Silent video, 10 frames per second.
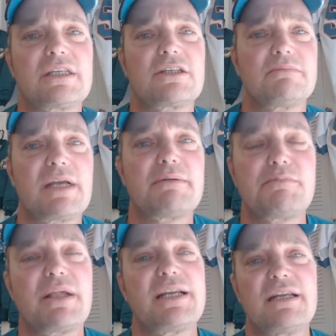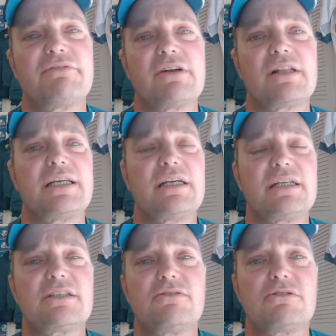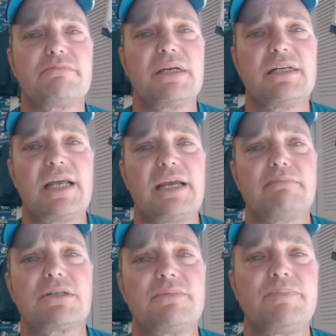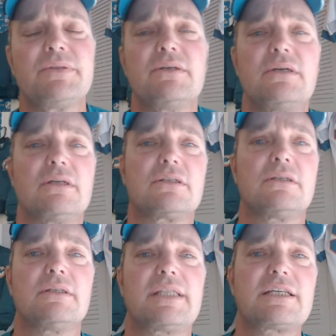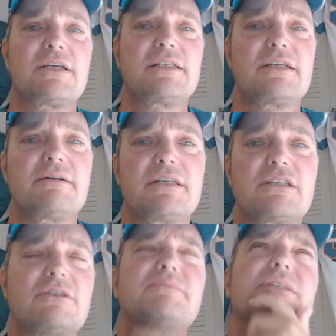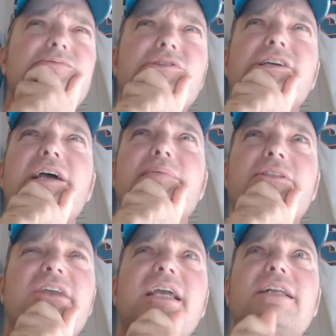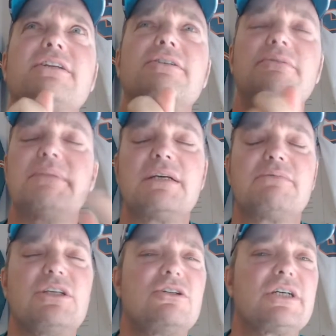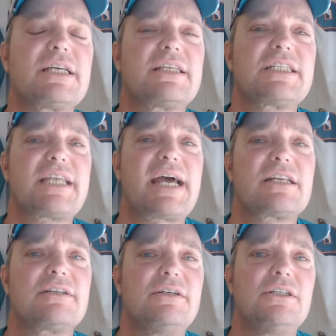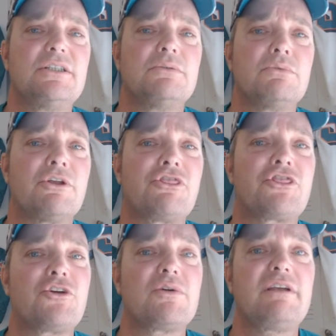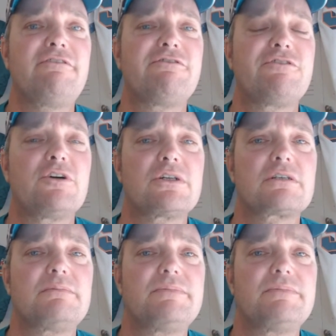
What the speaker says: sometimes play differently against those big names. This really got me thinking, though, because when you look at the stats, we're 31st